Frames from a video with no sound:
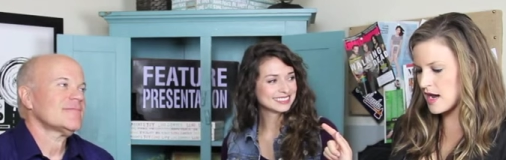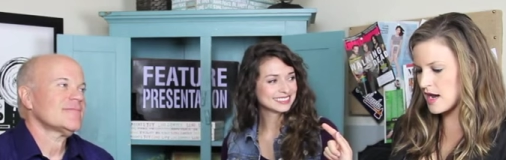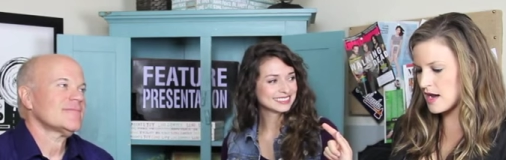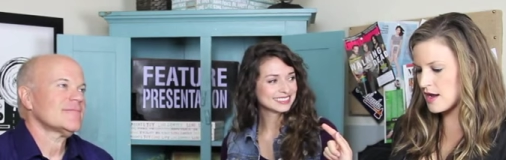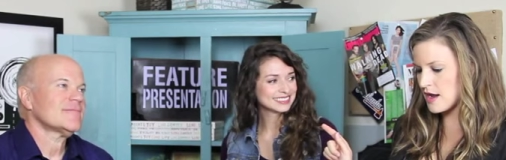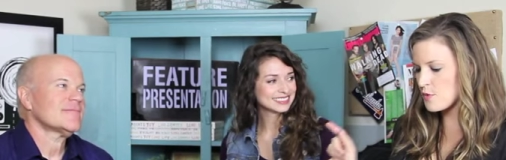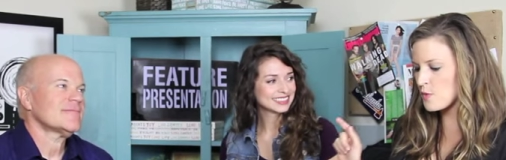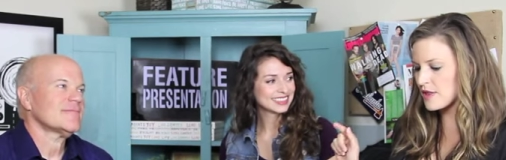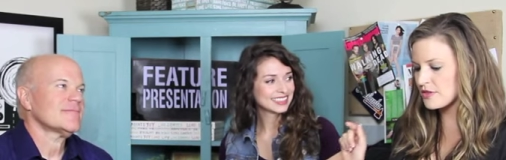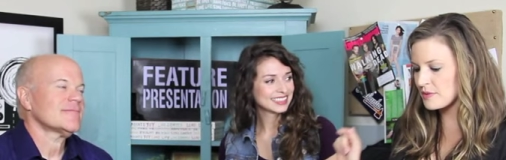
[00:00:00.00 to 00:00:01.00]
Speaker 1: uh, in
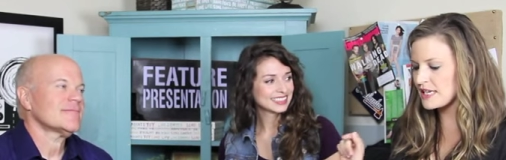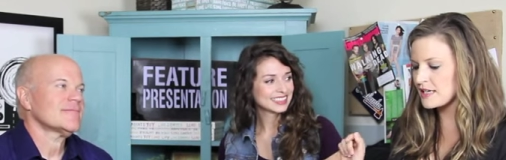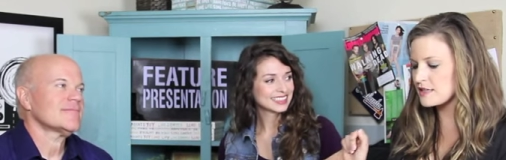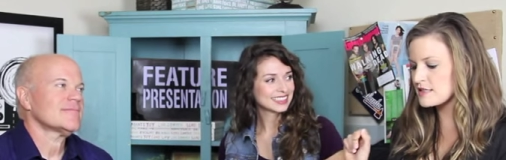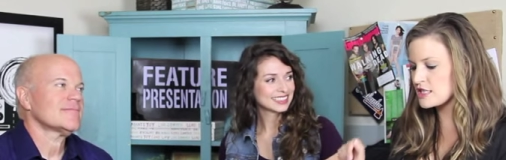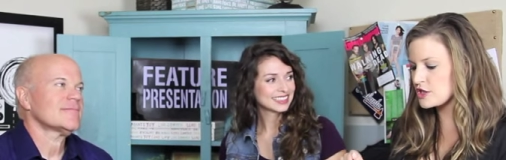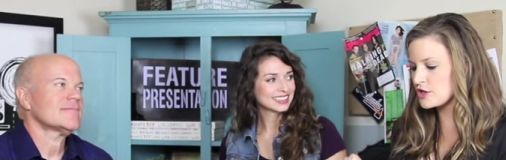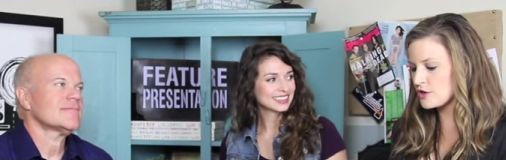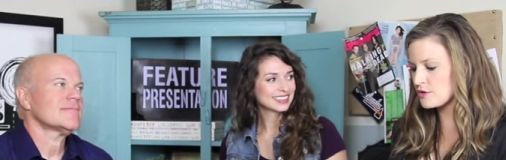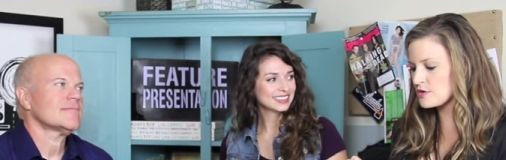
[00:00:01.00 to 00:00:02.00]
what three years did
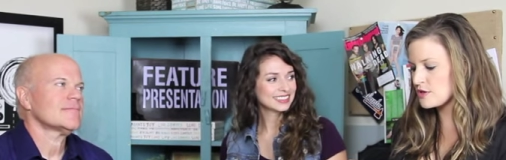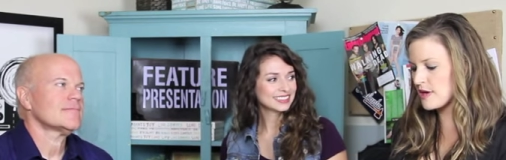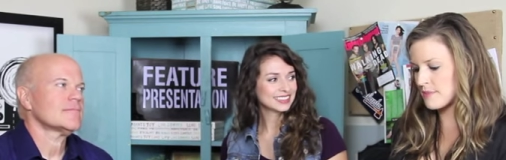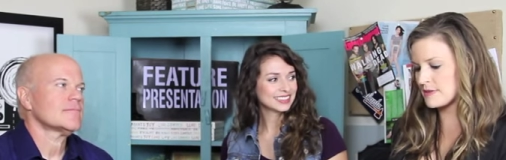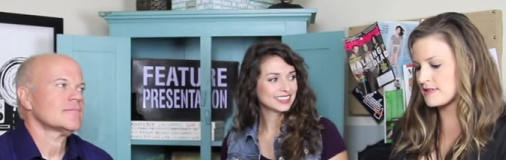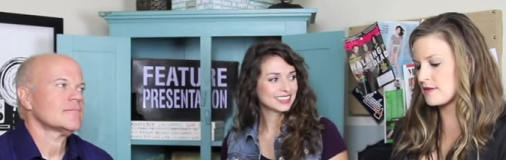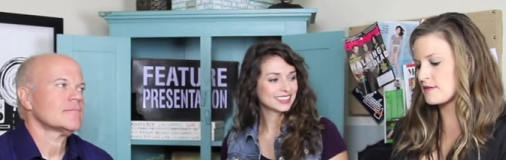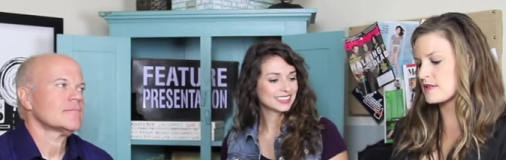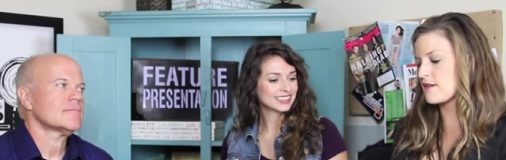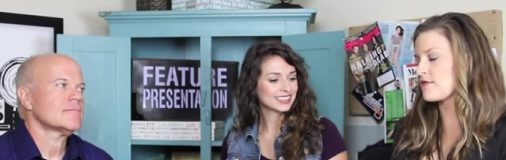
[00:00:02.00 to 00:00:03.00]
you do
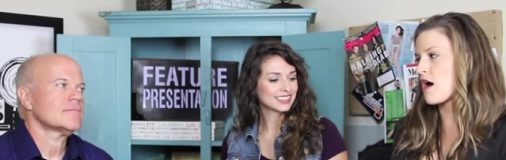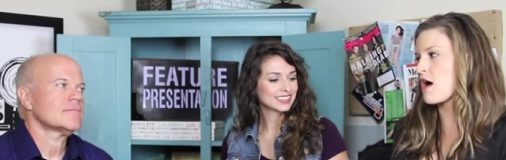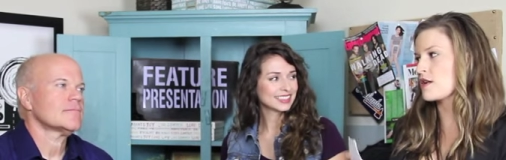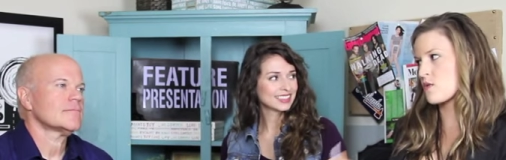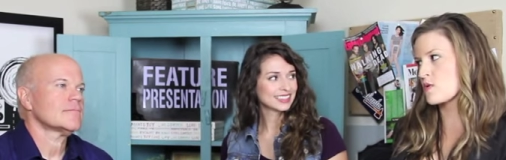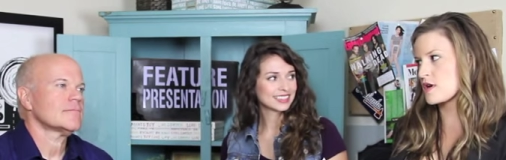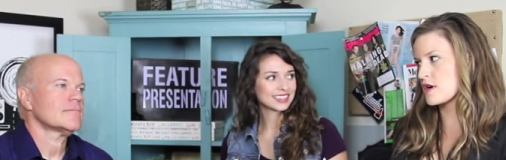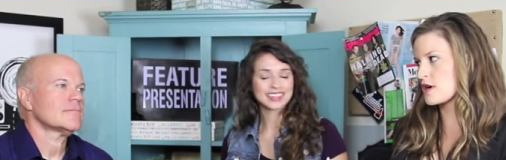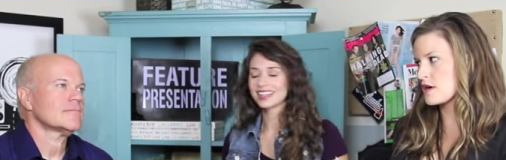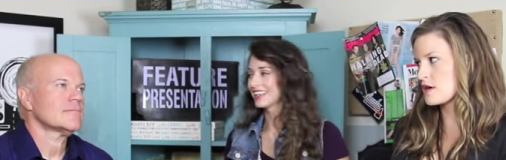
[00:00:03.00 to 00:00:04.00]
episodes of Law and Order?